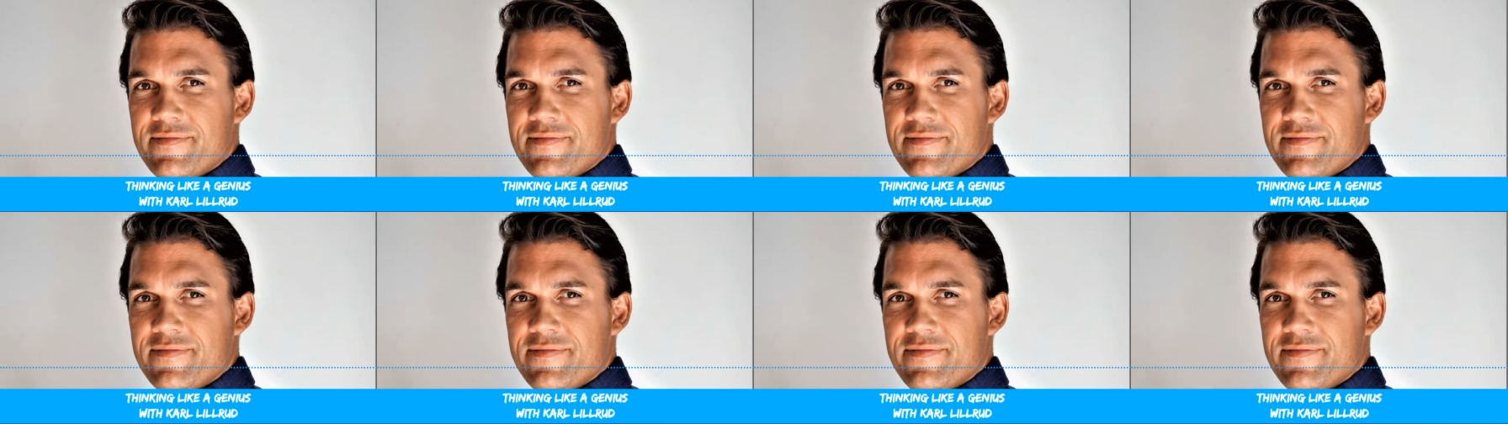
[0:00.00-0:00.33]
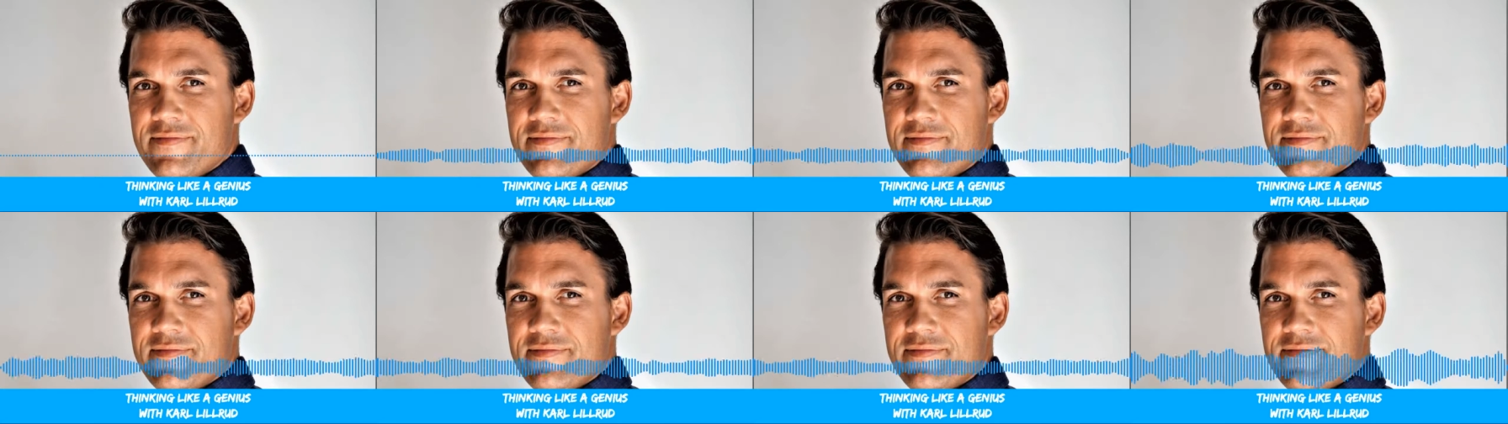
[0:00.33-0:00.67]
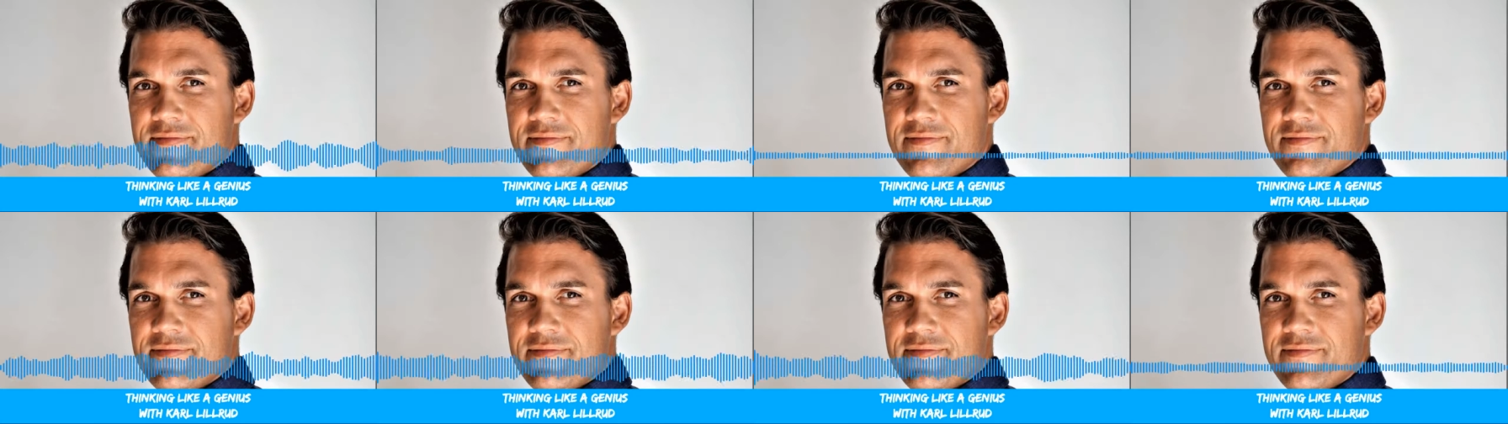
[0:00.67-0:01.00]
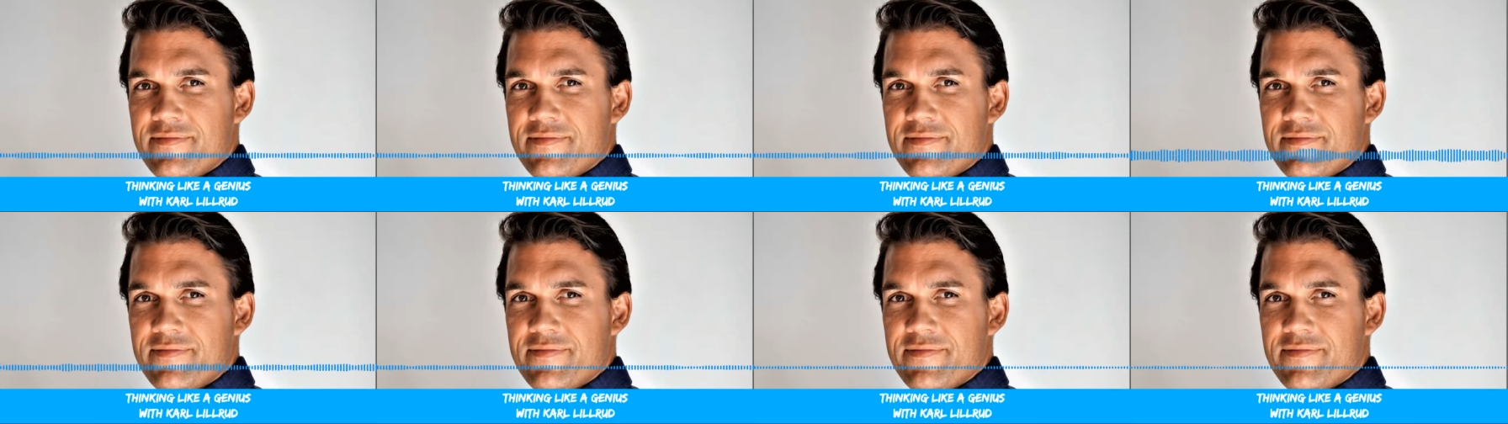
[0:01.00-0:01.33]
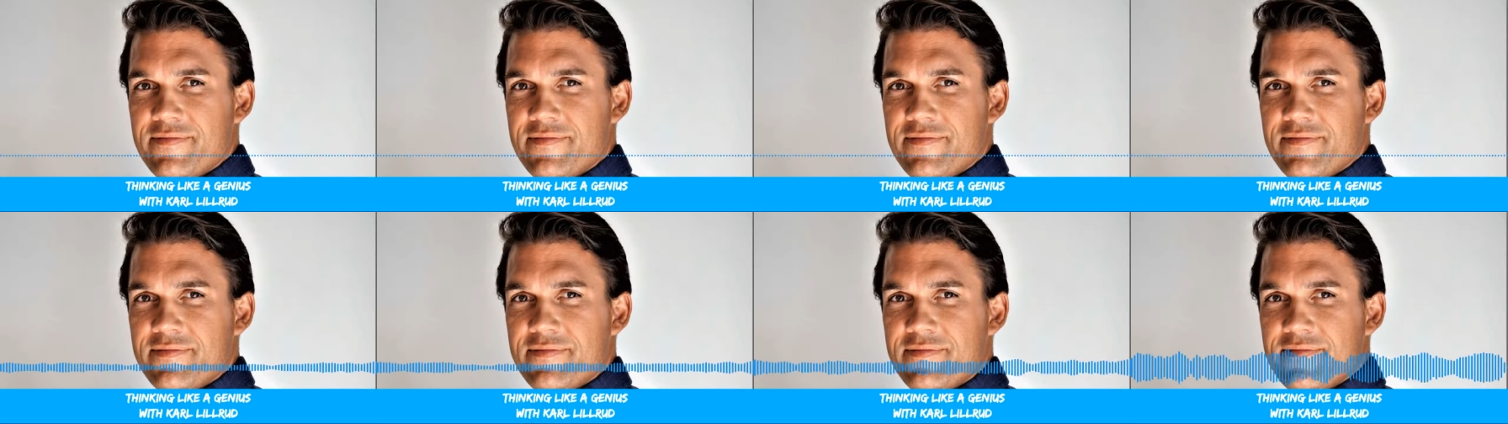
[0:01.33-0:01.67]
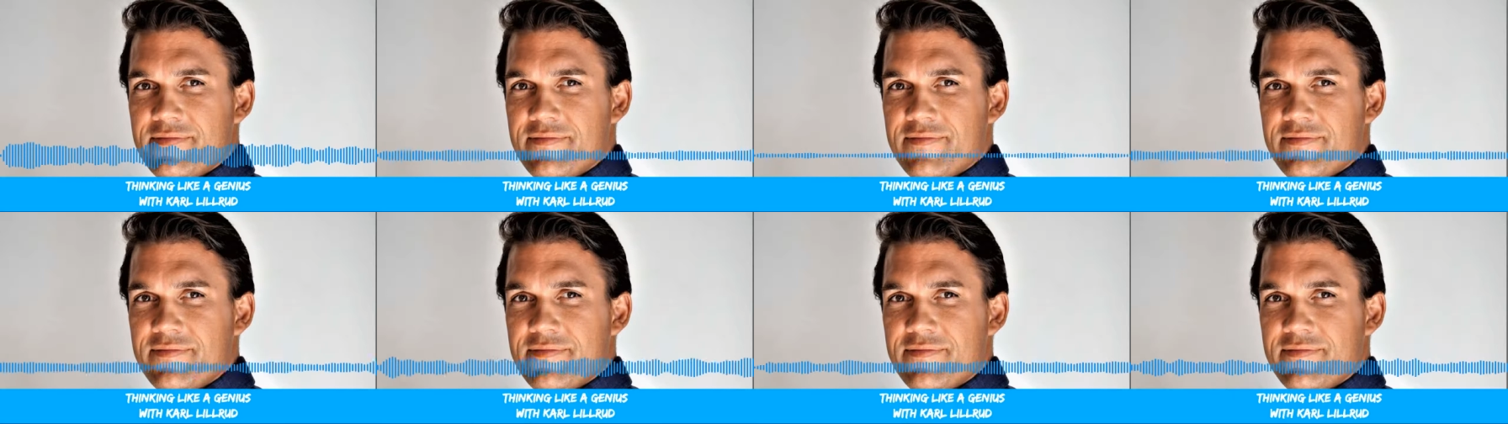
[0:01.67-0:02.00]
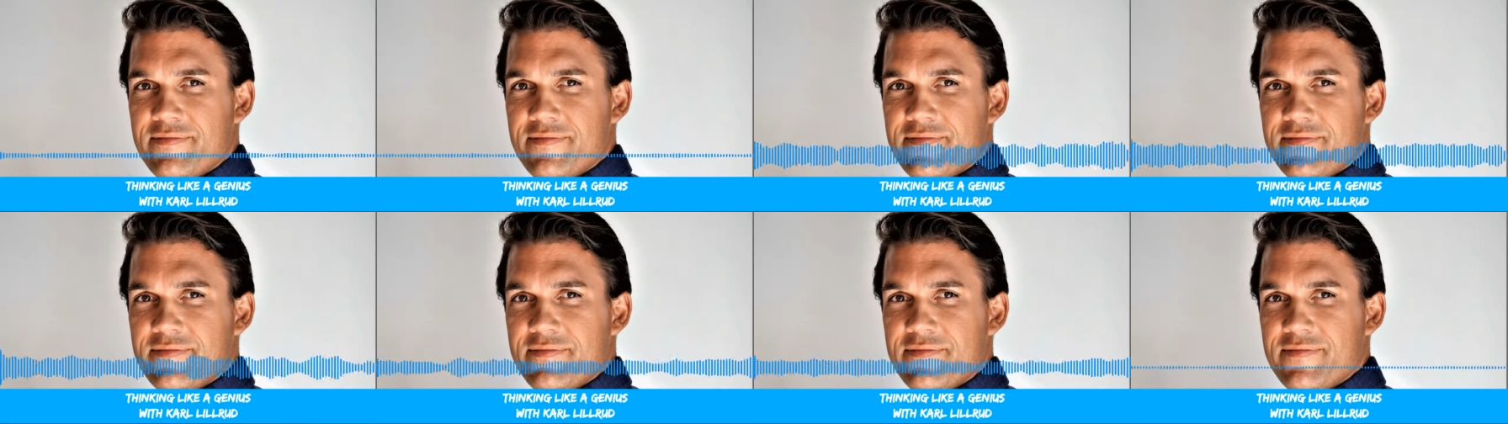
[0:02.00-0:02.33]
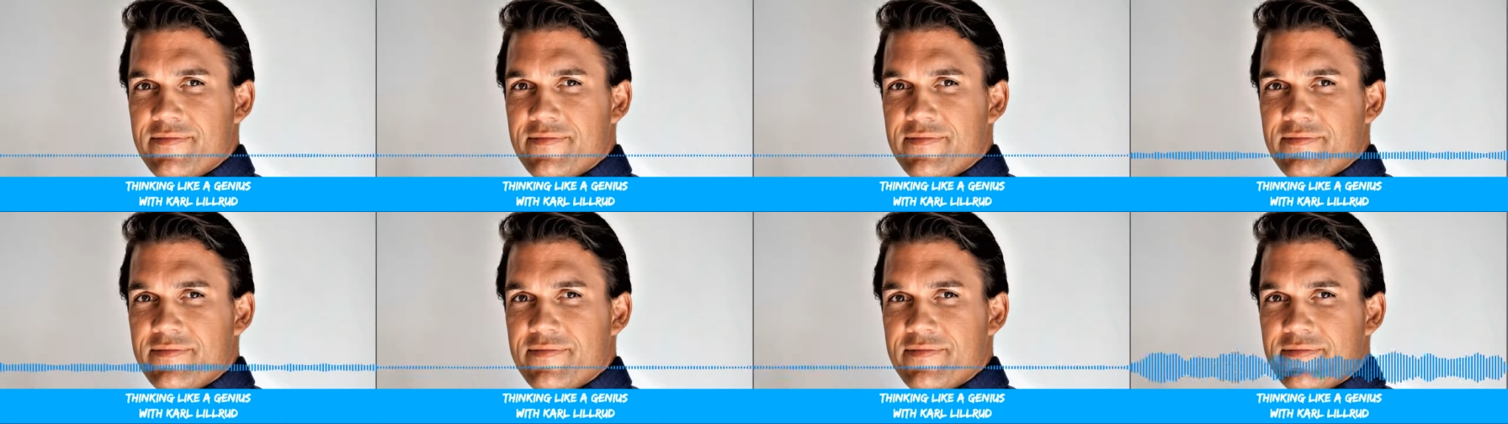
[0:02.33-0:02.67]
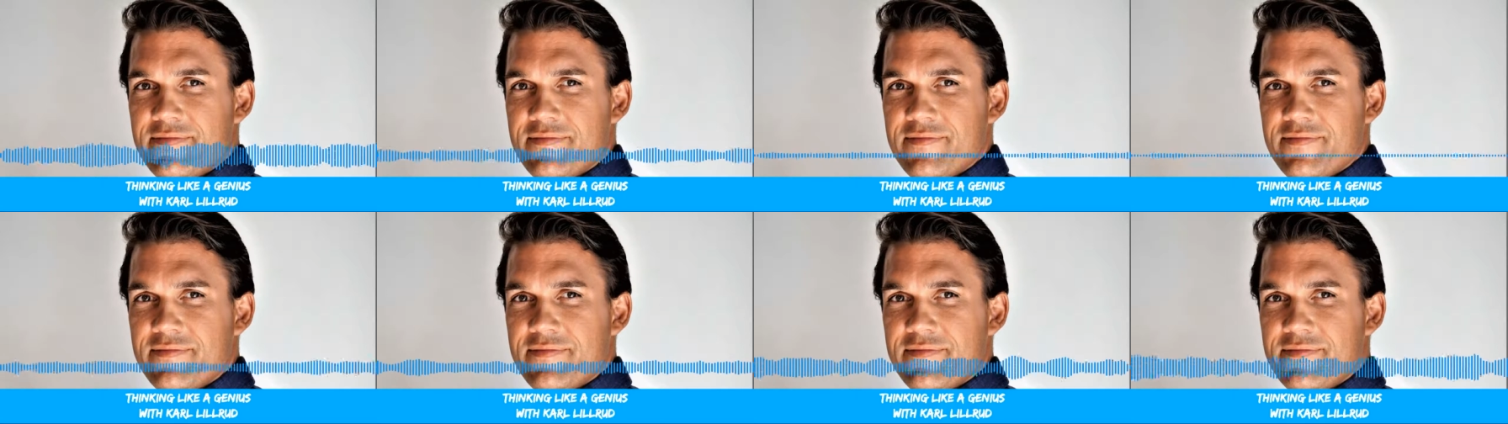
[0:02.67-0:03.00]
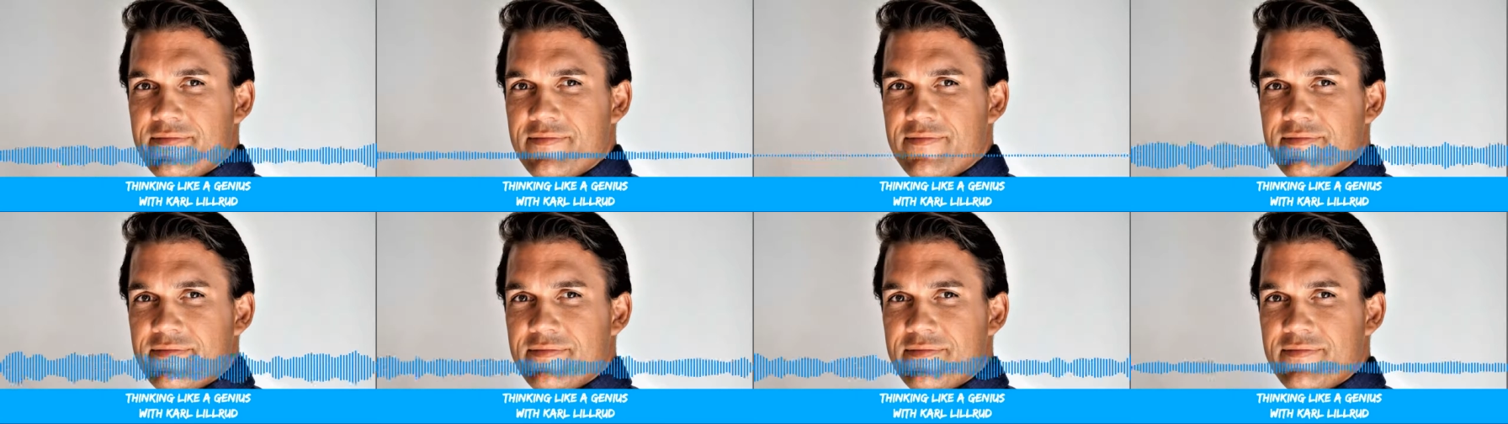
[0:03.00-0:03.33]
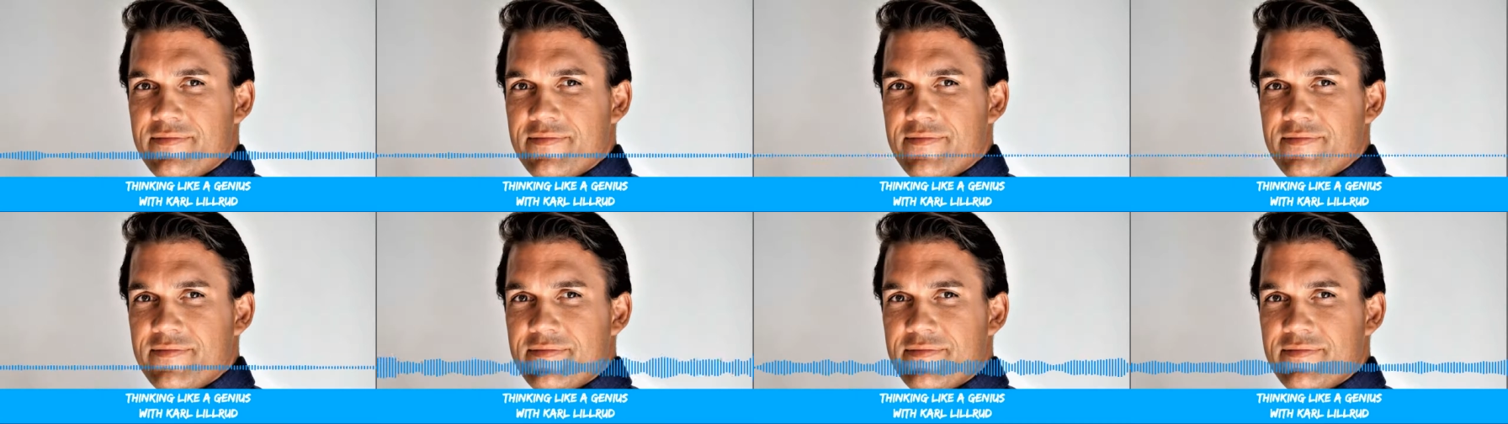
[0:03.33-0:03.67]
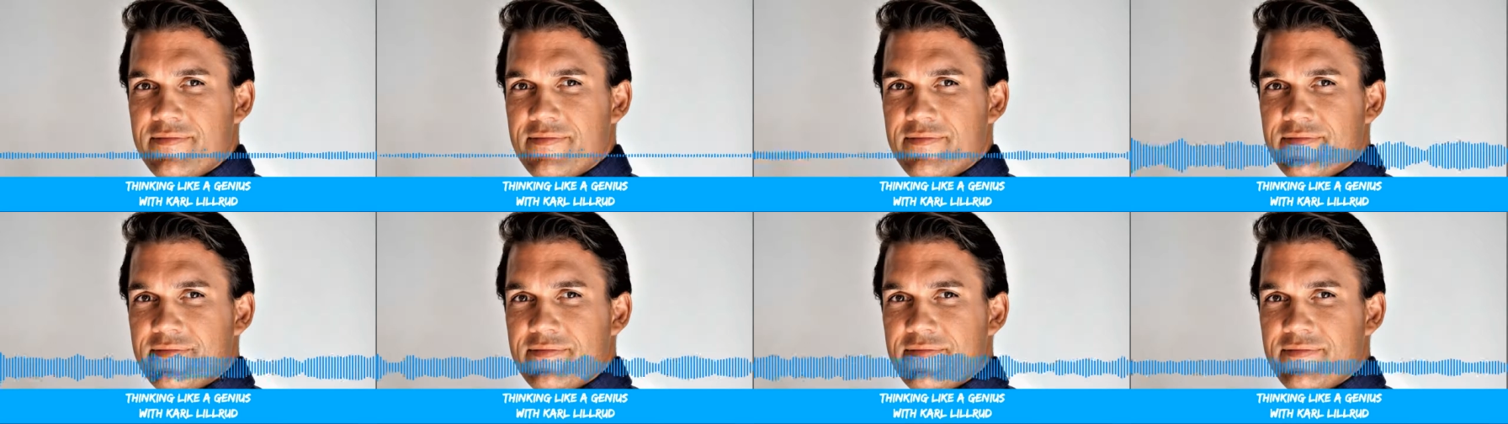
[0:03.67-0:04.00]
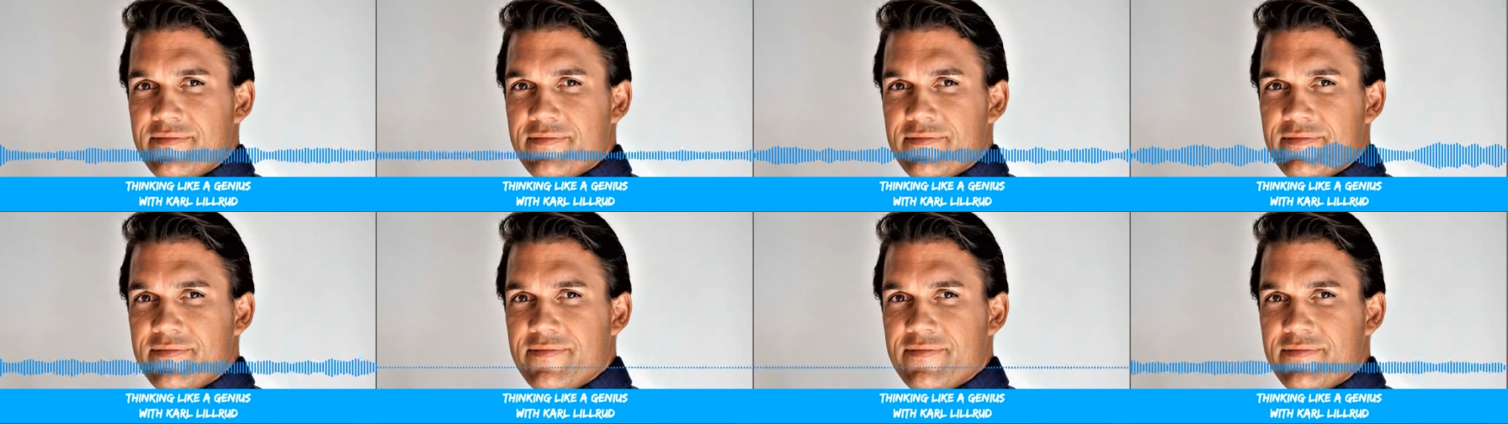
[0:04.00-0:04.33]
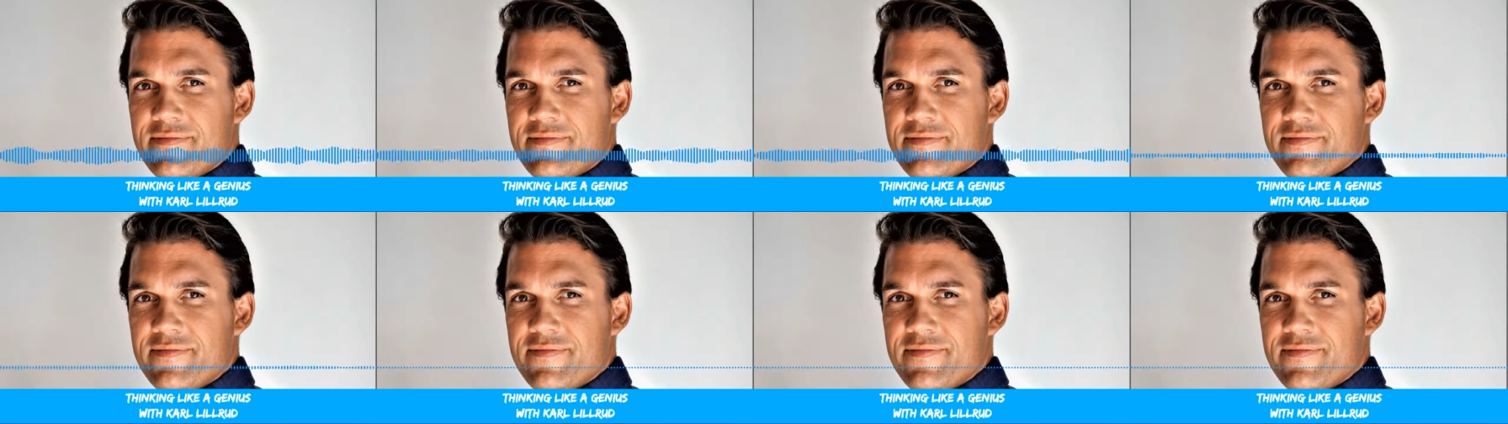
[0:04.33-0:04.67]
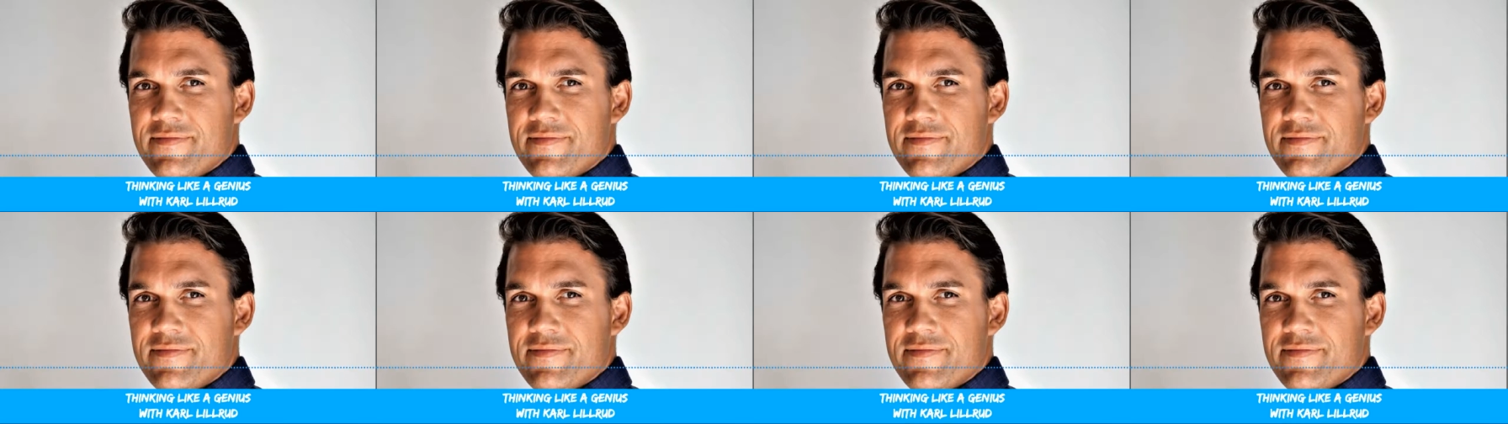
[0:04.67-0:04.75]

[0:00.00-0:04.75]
you know resources? Once you start breaking it down into its